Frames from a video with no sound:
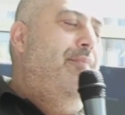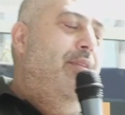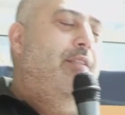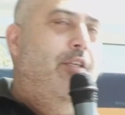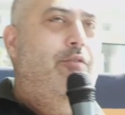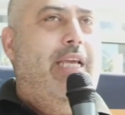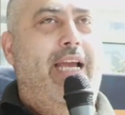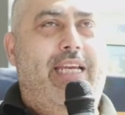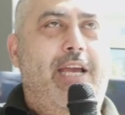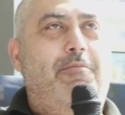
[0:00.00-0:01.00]
do
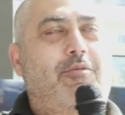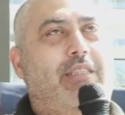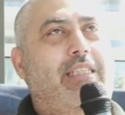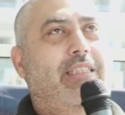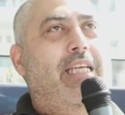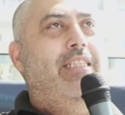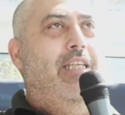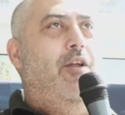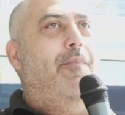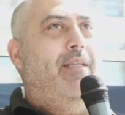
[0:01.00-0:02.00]
cat cables, it's a
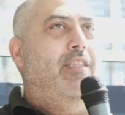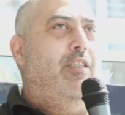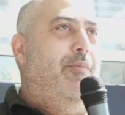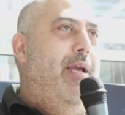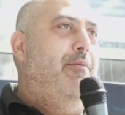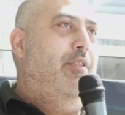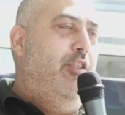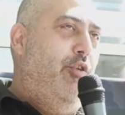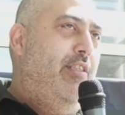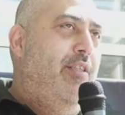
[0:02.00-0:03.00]
lot better to be able to
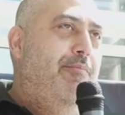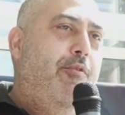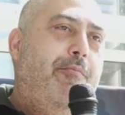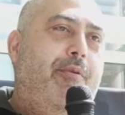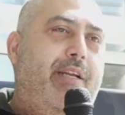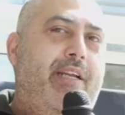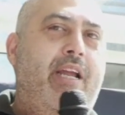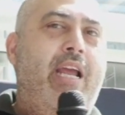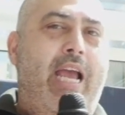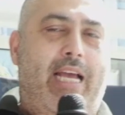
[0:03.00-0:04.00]
dress them properly
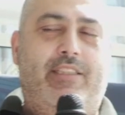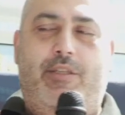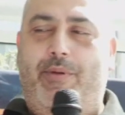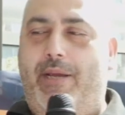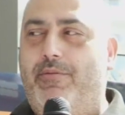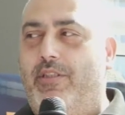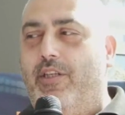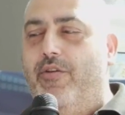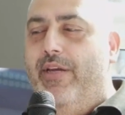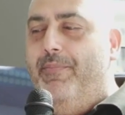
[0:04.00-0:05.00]
and to be able to
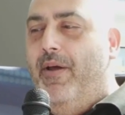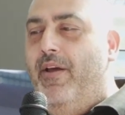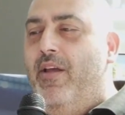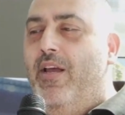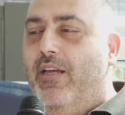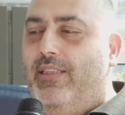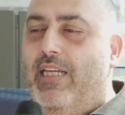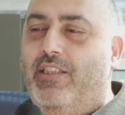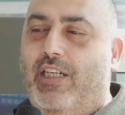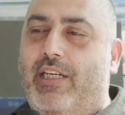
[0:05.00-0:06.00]
do it. But
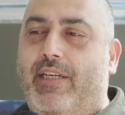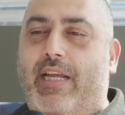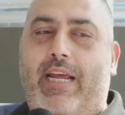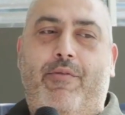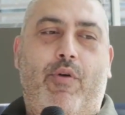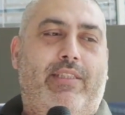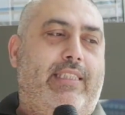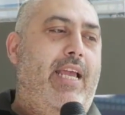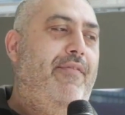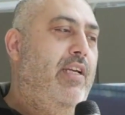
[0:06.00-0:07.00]
essentially, we're
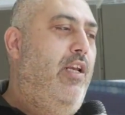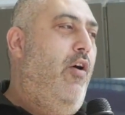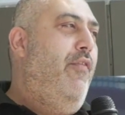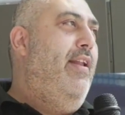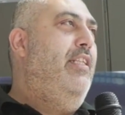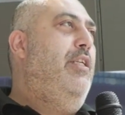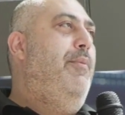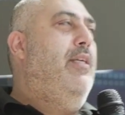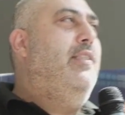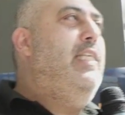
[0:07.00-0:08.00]
saving a lot of energy
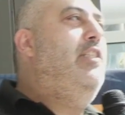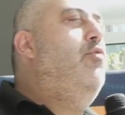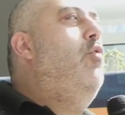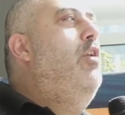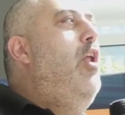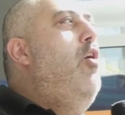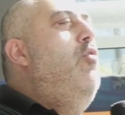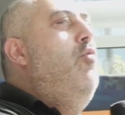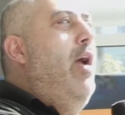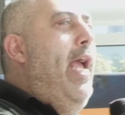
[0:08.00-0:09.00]
because these are all
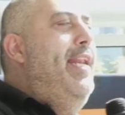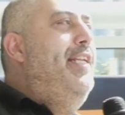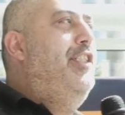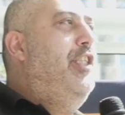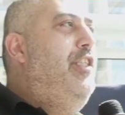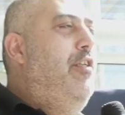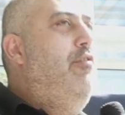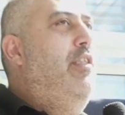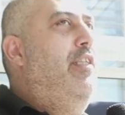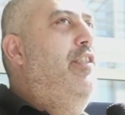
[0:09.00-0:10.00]
low energy
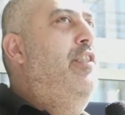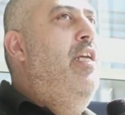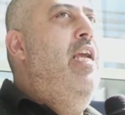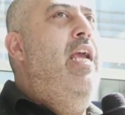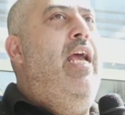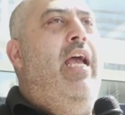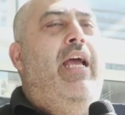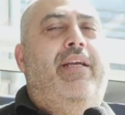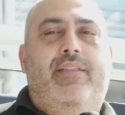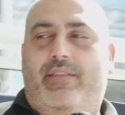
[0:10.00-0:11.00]
usage.
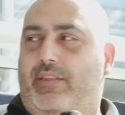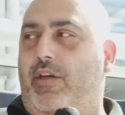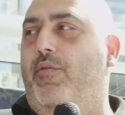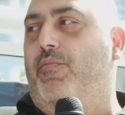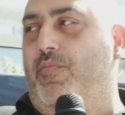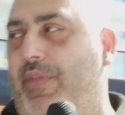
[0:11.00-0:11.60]
So that